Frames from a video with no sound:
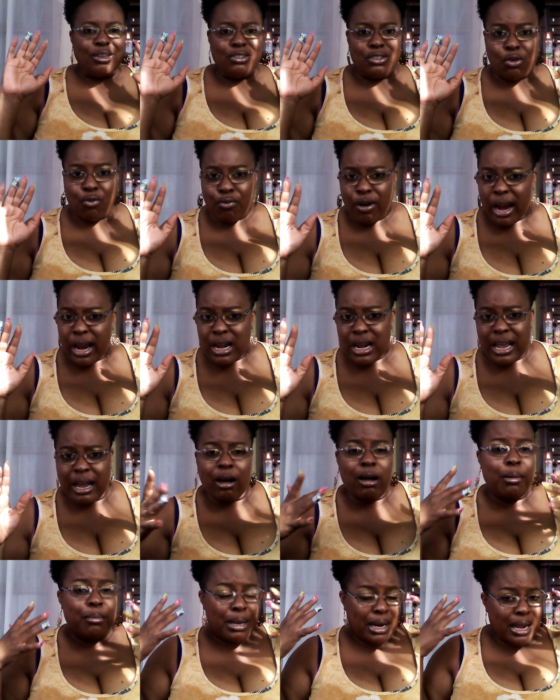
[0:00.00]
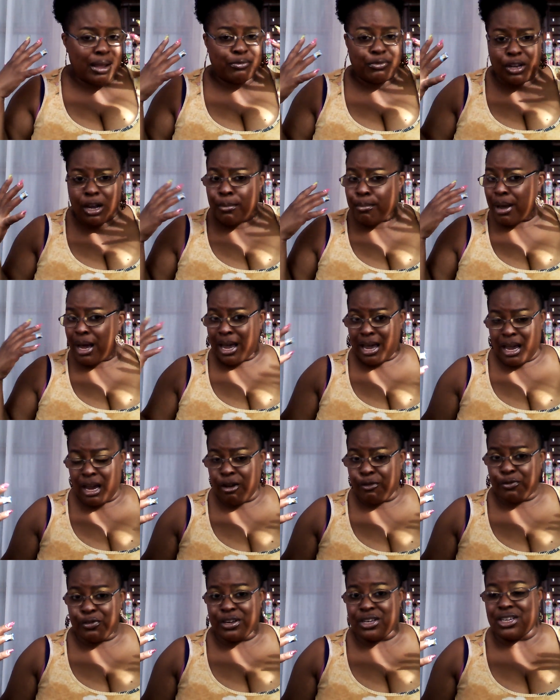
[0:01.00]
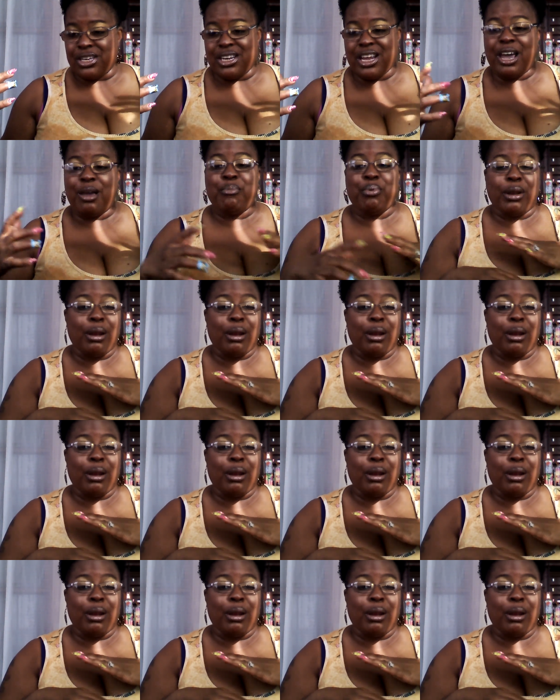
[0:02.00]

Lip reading: So right now, I've done my hair for today,